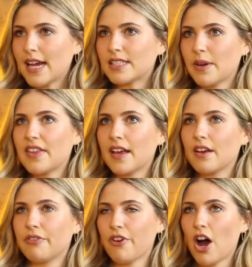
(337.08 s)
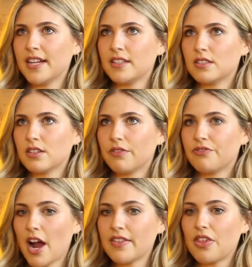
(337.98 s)
Yeah, so I think find
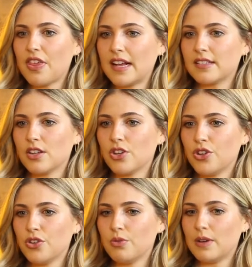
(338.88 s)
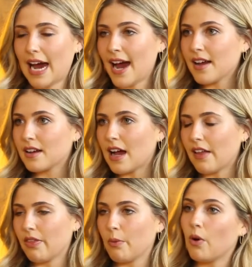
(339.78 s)
the things that you lack
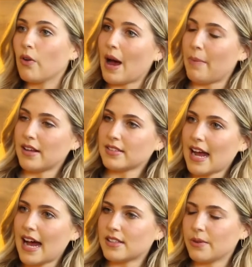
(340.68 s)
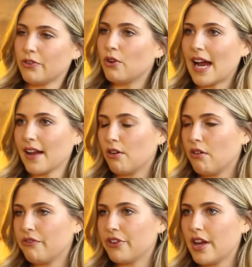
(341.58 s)
and what that person has. So if you're lacking
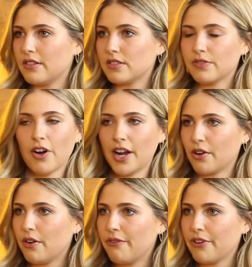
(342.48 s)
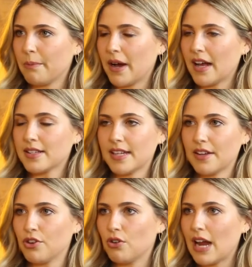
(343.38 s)
confidence, find a confident person.
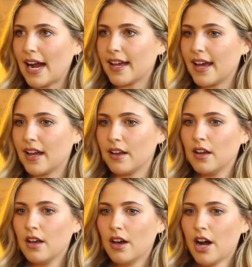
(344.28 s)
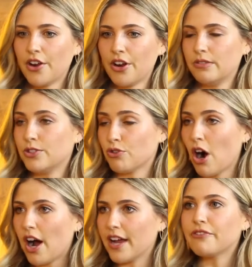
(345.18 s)
If you're lacking, I don't know,
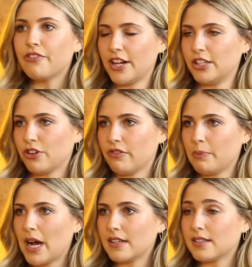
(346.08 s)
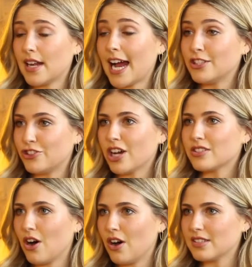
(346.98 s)
drive, find a driven person and
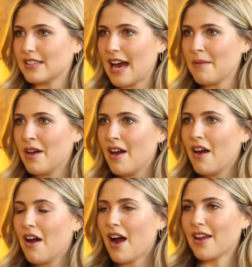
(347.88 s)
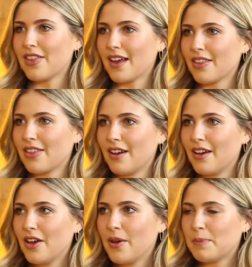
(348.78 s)
just ask them. I think
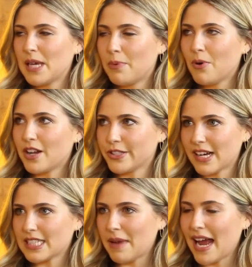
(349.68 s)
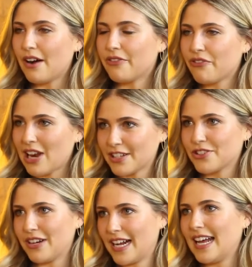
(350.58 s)
that people underestimate how
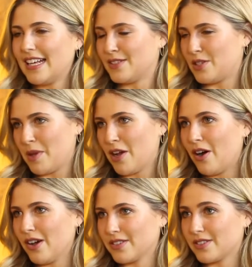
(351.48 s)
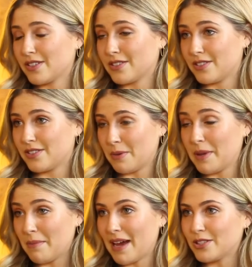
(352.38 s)
flattering it is to be asked to
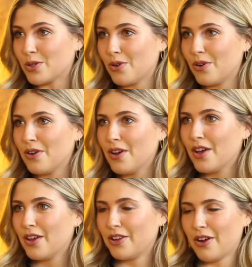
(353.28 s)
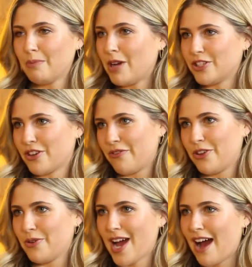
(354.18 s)
be a mentor. You know, I don't know if
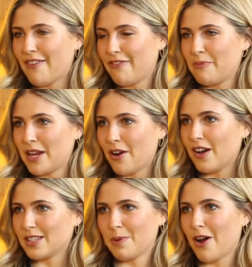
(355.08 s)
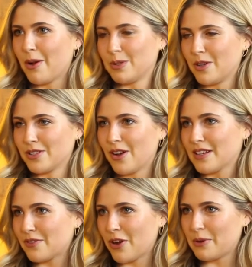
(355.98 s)
you have ever been asked, but I was once
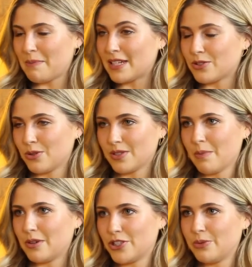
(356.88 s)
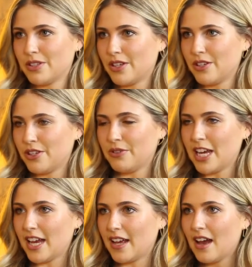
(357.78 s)
asked if I would mentor someone. She was at
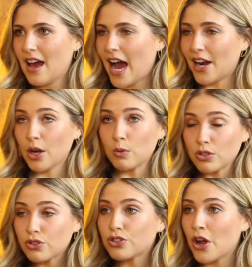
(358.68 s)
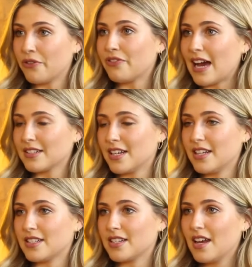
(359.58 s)
uni, and I was so
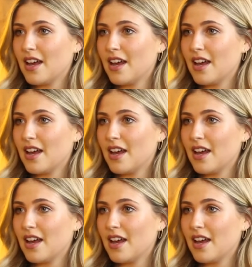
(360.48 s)
flattered.